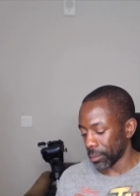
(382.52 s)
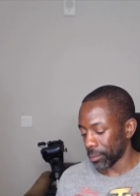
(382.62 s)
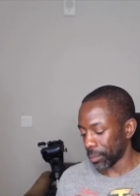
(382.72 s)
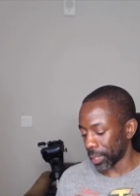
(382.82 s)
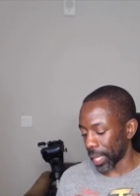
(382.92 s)

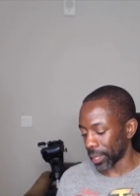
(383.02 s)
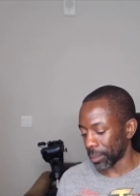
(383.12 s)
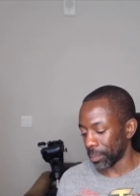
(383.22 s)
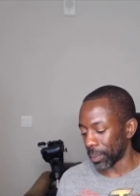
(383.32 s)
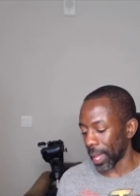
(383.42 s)
But
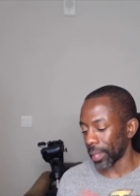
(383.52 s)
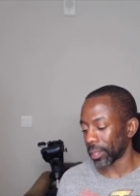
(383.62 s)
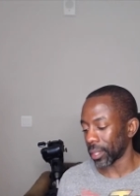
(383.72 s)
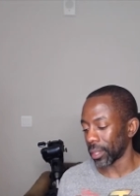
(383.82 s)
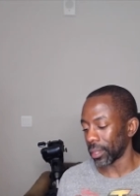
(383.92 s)

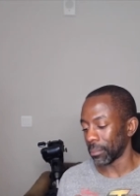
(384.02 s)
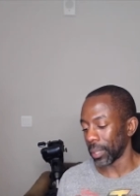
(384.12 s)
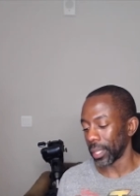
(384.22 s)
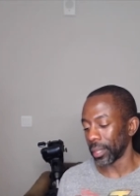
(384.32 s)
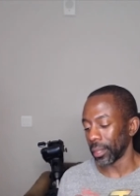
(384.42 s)

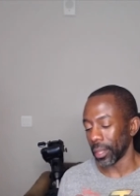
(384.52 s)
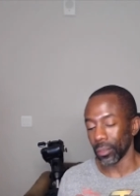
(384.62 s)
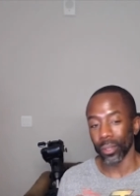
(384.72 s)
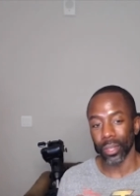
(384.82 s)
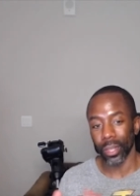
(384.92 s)
but you
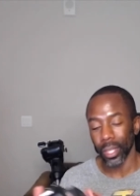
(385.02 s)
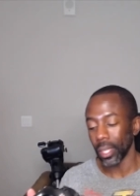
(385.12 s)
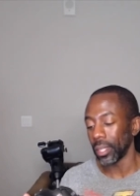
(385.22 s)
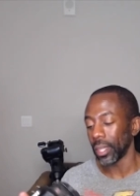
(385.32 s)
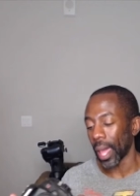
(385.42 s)
can
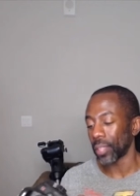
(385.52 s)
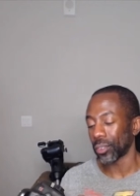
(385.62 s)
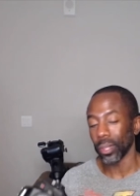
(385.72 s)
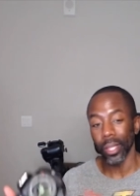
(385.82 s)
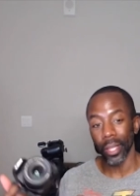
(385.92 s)
see
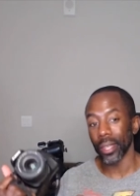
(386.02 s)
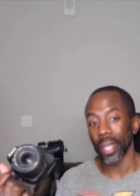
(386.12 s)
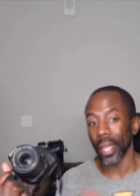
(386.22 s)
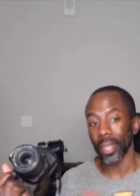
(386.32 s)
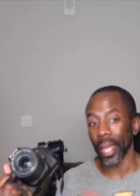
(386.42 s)
naturally it's
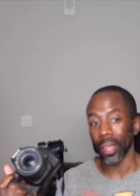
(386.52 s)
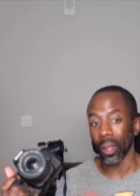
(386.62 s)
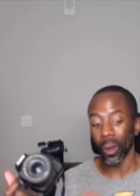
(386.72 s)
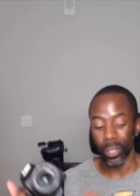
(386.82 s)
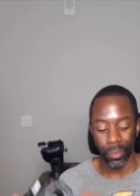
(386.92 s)
not that
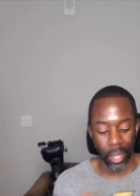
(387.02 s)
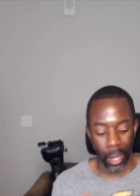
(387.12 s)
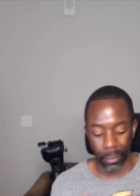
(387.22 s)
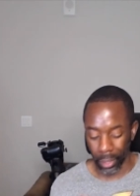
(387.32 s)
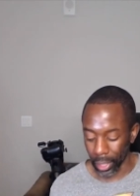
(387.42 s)
large of an
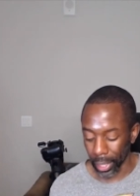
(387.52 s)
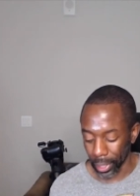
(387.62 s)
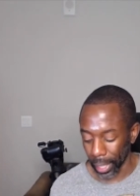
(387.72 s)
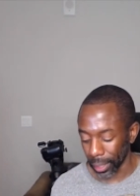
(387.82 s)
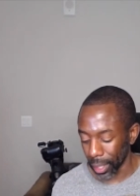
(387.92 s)
object. It's not
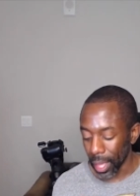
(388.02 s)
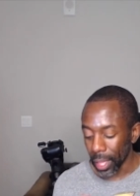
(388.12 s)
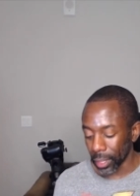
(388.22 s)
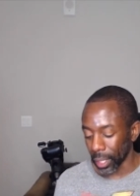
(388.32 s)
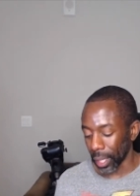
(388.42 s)
that
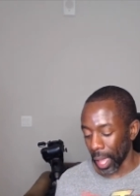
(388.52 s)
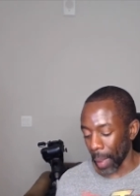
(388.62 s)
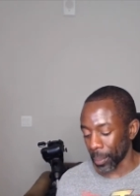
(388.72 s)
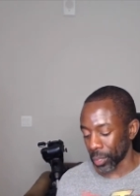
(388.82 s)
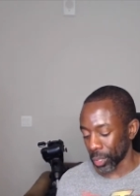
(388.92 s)
the
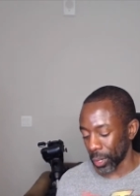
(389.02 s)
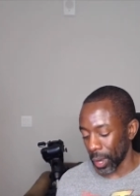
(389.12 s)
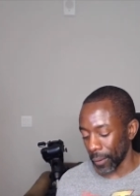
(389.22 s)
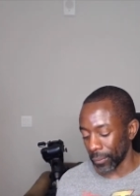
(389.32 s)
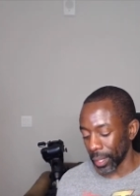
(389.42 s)
aperture
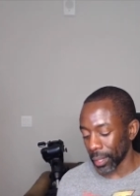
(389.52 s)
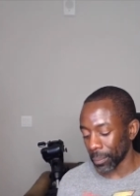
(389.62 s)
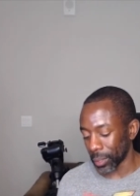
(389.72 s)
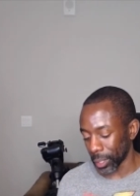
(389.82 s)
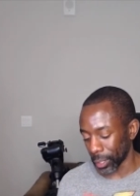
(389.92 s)
of this
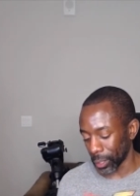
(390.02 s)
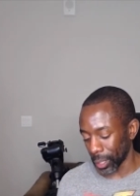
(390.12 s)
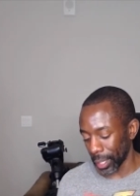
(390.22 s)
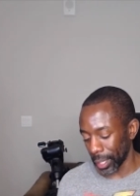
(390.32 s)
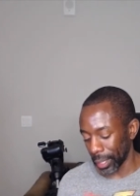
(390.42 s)
particular
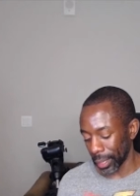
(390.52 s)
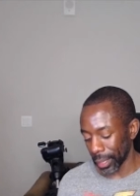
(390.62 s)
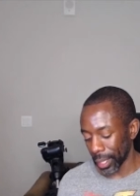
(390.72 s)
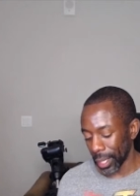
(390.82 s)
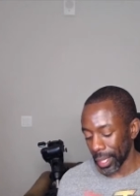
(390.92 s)
lens
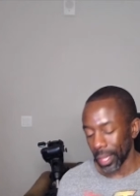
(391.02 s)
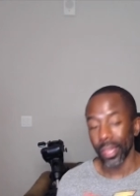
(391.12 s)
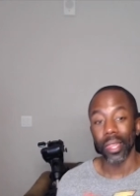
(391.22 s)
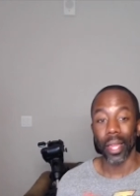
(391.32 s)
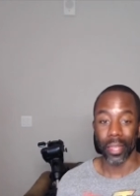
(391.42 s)
is
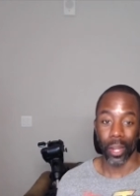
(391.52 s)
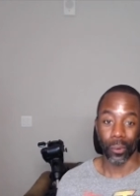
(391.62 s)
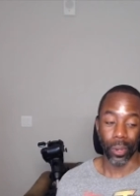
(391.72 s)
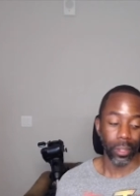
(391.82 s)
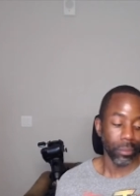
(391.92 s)
not that great.